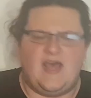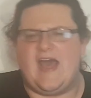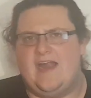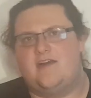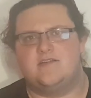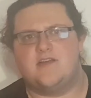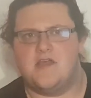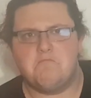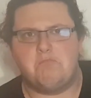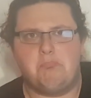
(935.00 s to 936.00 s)
And
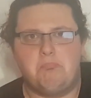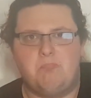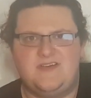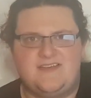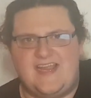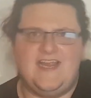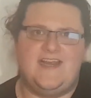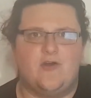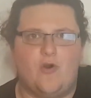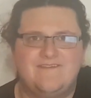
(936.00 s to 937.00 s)

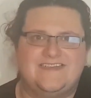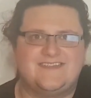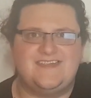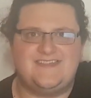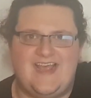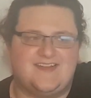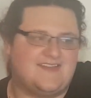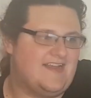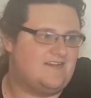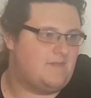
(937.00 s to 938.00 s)
Dean obviously dares
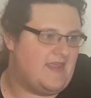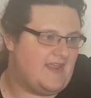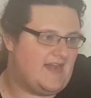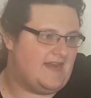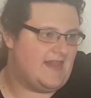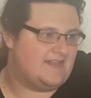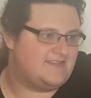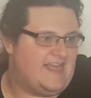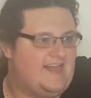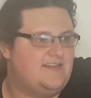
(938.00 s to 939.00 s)
Hank to make any less
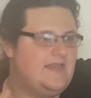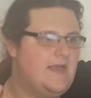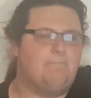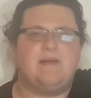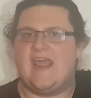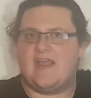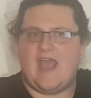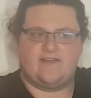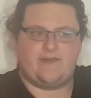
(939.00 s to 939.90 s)
sense, but Hank has a